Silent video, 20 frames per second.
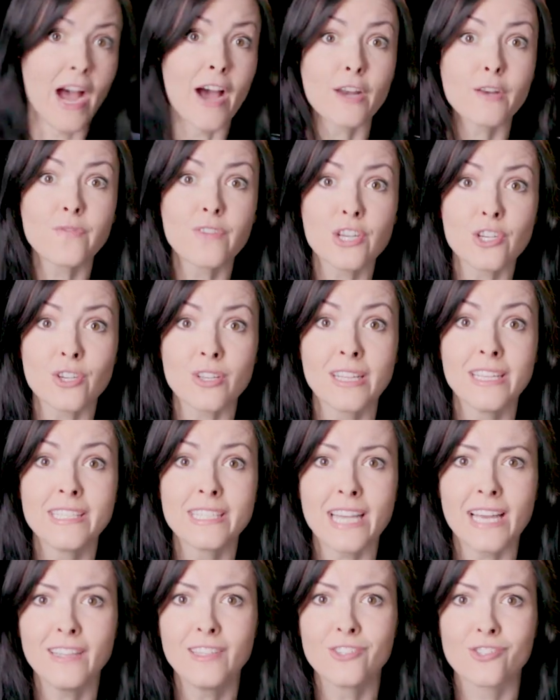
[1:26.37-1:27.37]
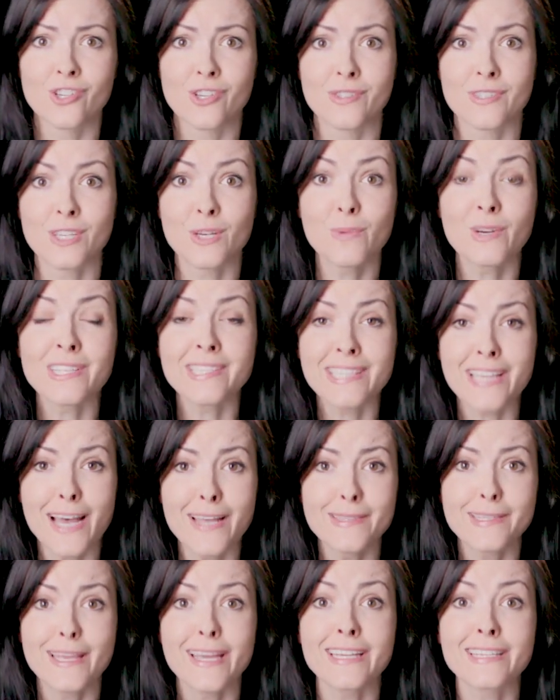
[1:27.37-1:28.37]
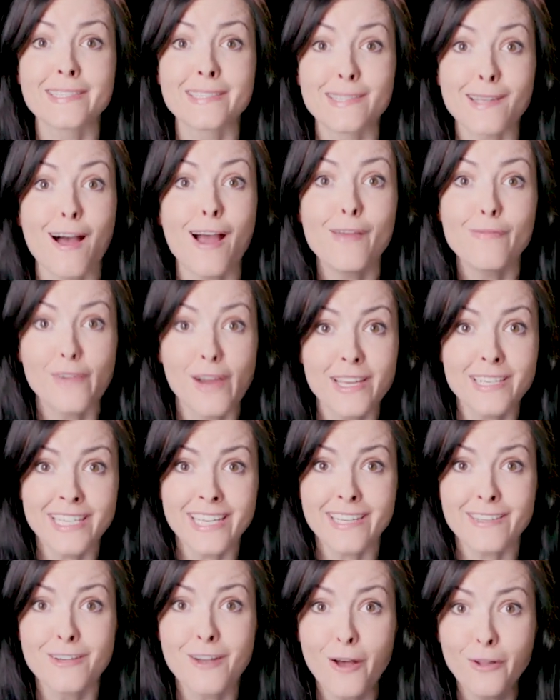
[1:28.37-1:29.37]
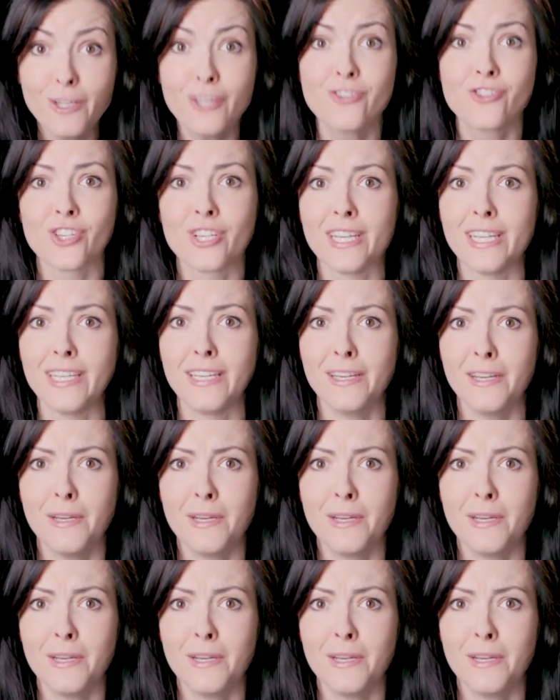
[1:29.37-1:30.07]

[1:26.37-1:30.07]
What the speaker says: artificial intelligence to what sounds like sci-fi technology.